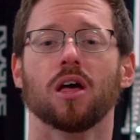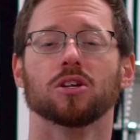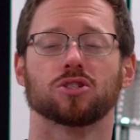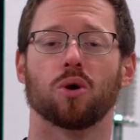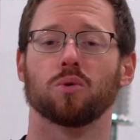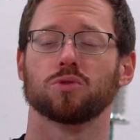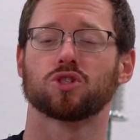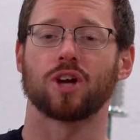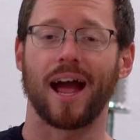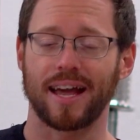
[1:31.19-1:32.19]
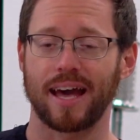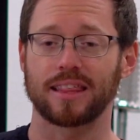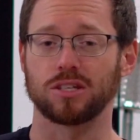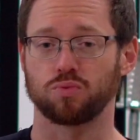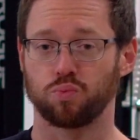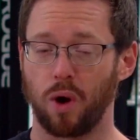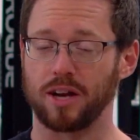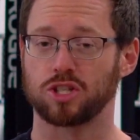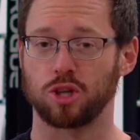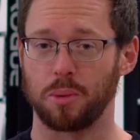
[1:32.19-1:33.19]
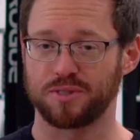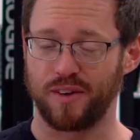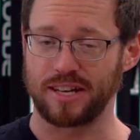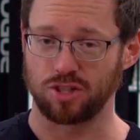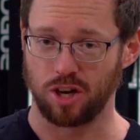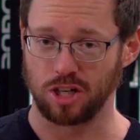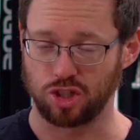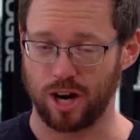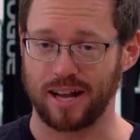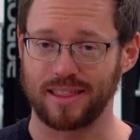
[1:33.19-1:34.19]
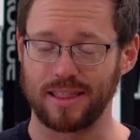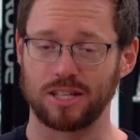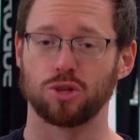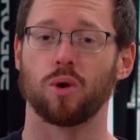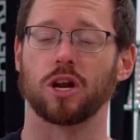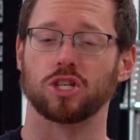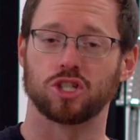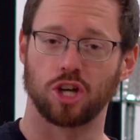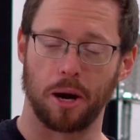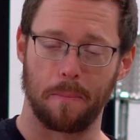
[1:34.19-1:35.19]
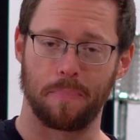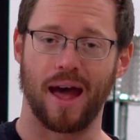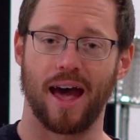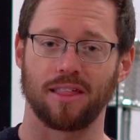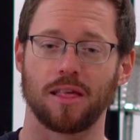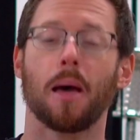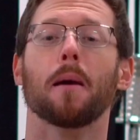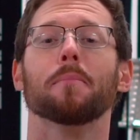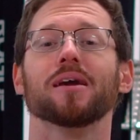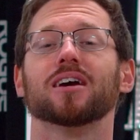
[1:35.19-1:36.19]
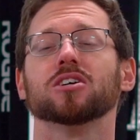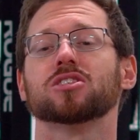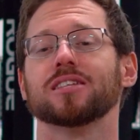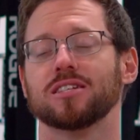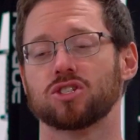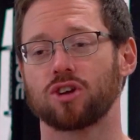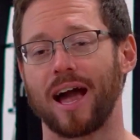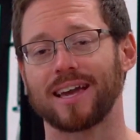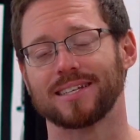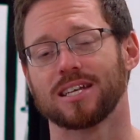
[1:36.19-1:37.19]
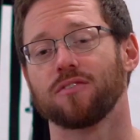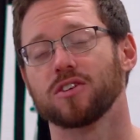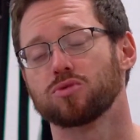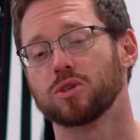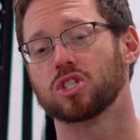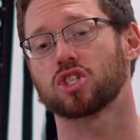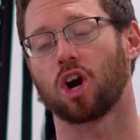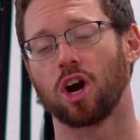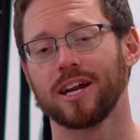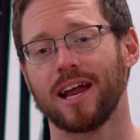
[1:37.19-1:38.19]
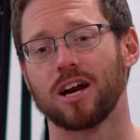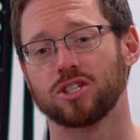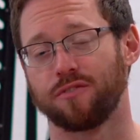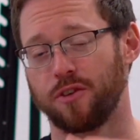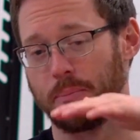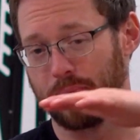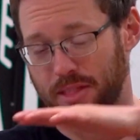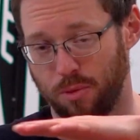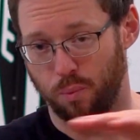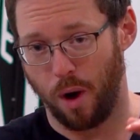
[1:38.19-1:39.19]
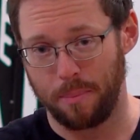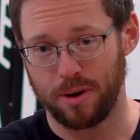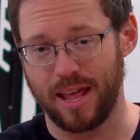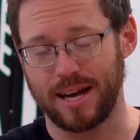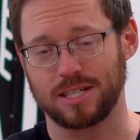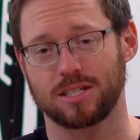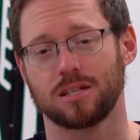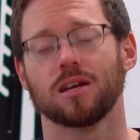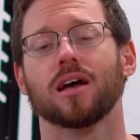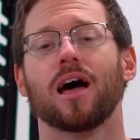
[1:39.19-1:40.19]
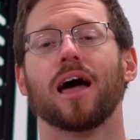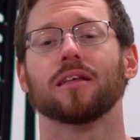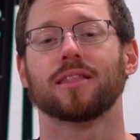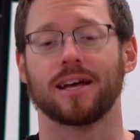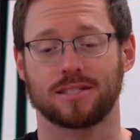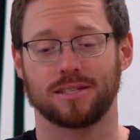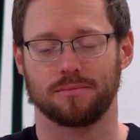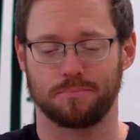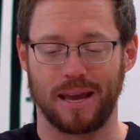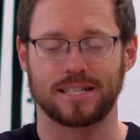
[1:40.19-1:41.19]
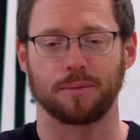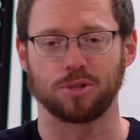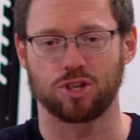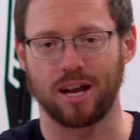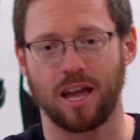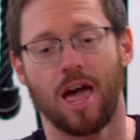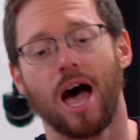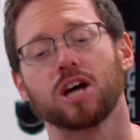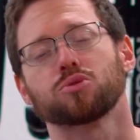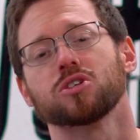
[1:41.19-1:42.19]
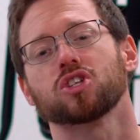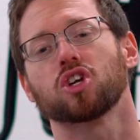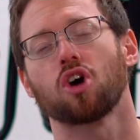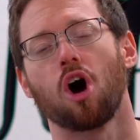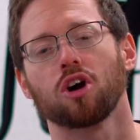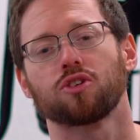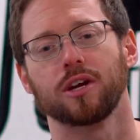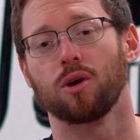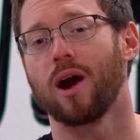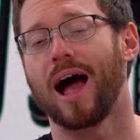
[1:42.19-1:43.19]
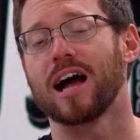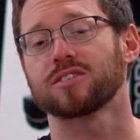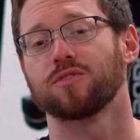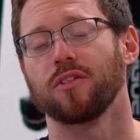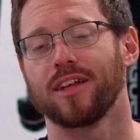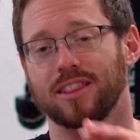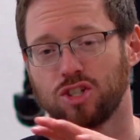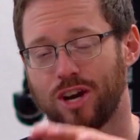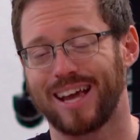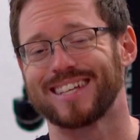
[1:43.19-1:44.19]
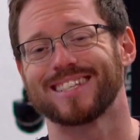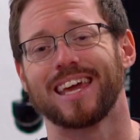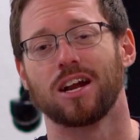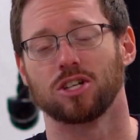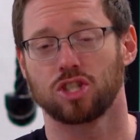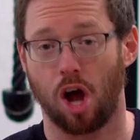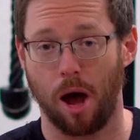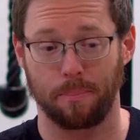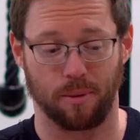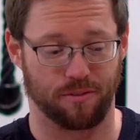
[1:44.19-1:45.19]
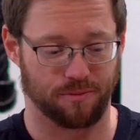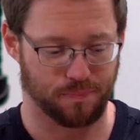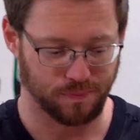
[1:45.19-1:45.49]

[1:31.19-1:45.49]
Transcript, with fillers: So track athletes run so much faster on a track than they do on a dirt path because the track itself is returning energy from the rubber that it's that makes up the track as well as the concrete or asphalt that the track is laid on top of.